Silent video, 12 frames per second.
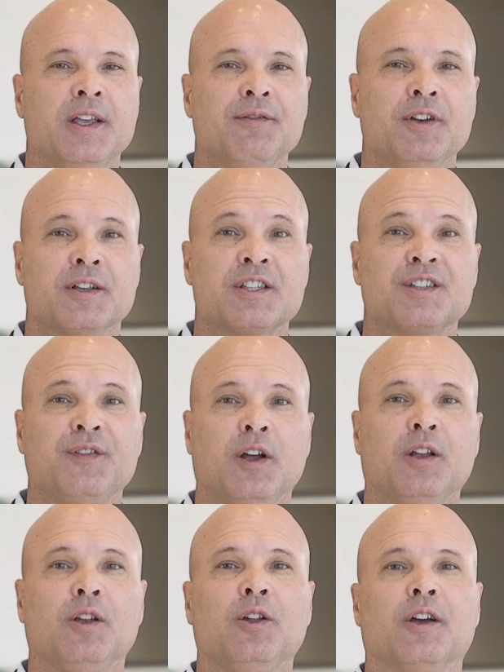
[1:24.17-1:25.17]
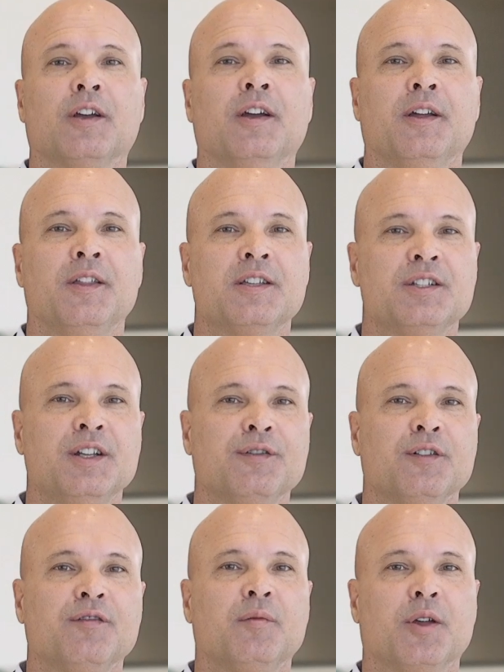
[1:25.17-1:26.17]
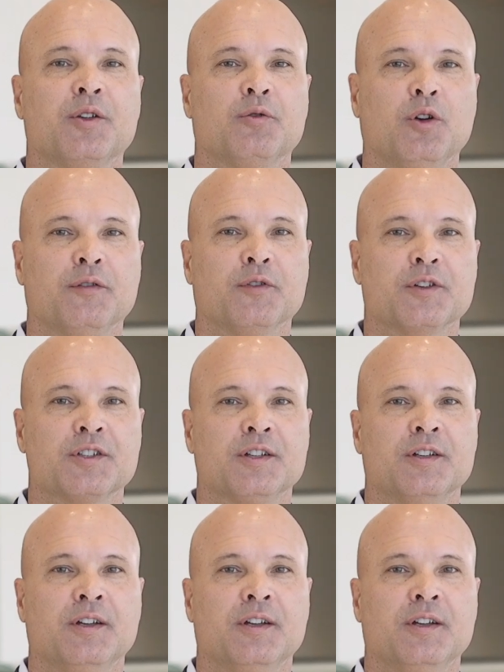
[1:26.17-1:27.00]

give it a svelte look that's different from other Rovers.